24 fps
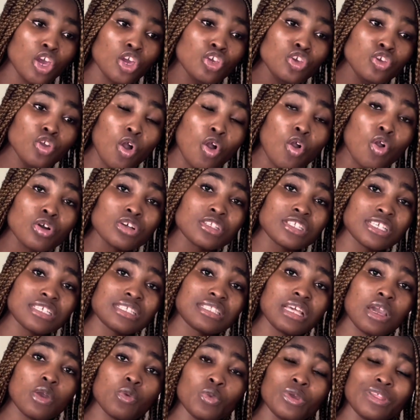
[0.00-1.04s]
you're
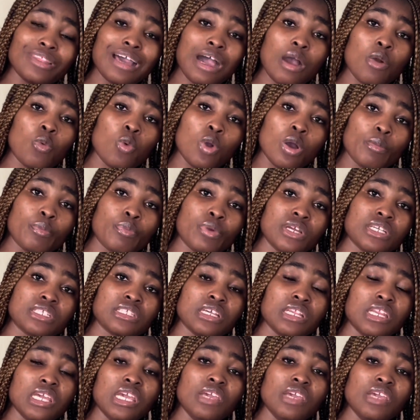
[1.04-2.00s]
consistent with that one person,